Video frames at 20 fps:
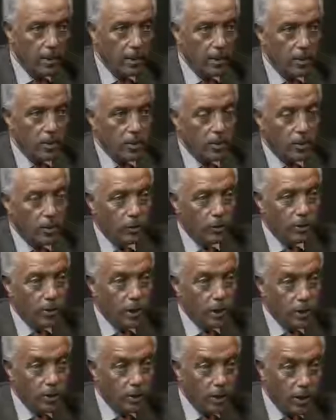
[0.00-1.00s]
So it's
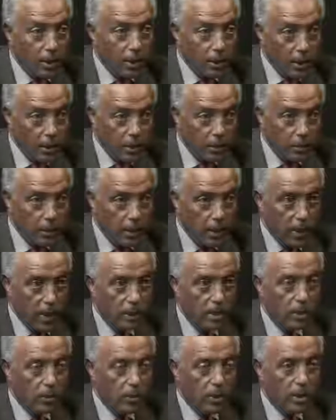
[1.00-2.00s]
a sharing
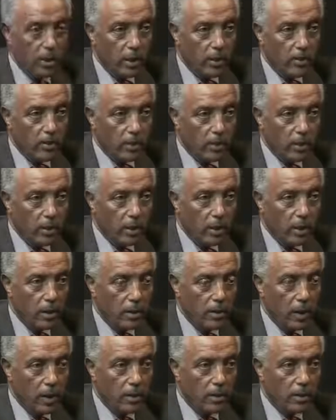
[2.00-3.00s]
experience. What I was talking
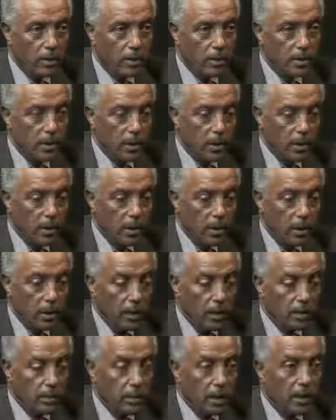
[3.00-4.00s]
about is
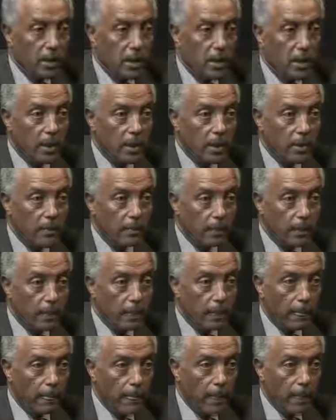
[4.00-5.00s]
basically
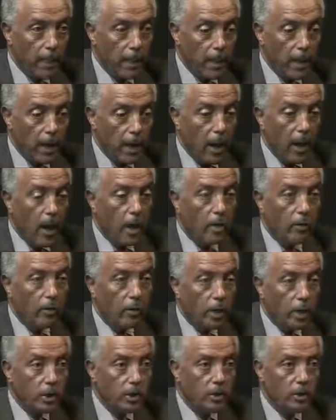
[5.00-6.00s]
how
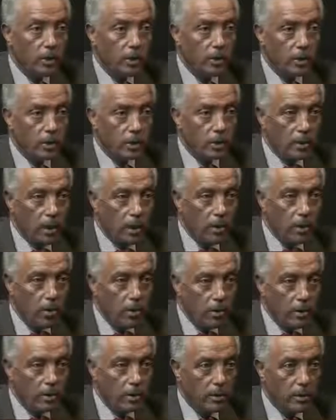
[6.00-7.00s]
each in their
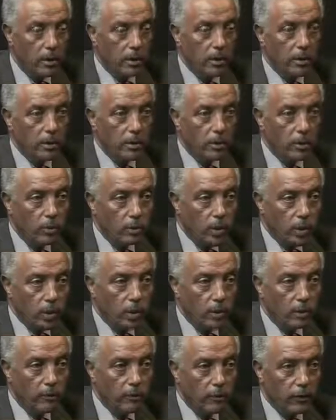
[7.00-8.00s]
own
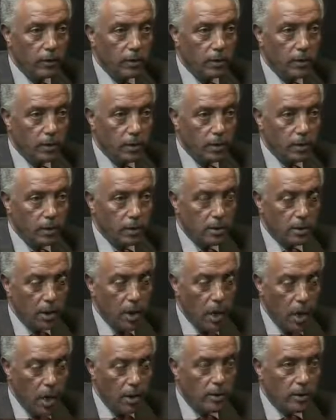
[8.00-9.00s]
unique features,
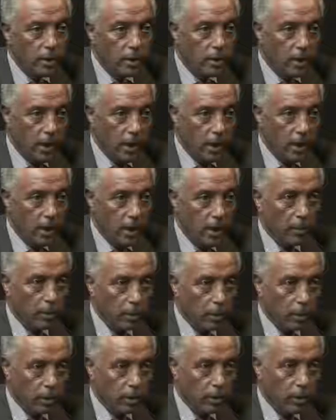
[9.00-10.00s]
how did they
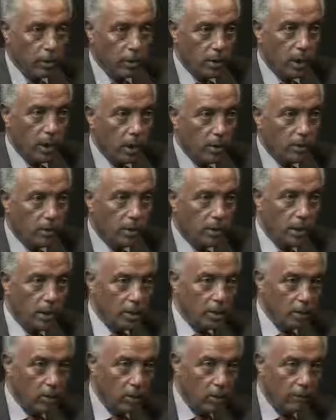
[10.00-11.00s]
approach it? How did they
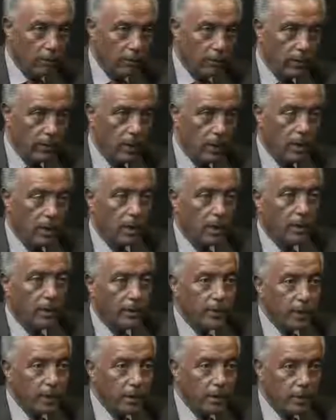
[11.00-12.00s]
solve
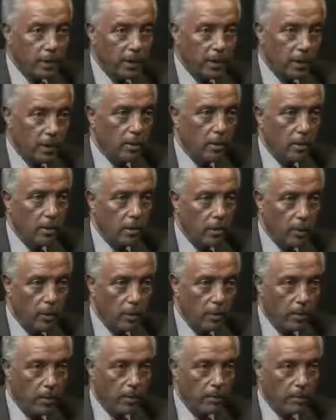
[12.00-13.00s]
this particular
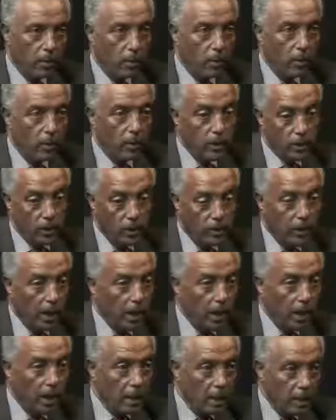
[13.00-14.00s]
problem? So Ethiopia
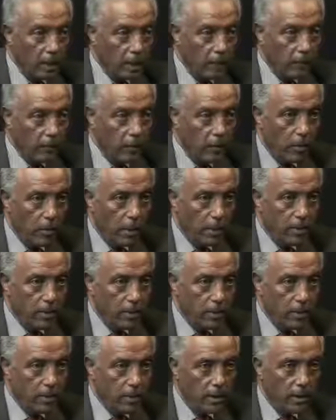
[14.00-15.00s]
can learn from others,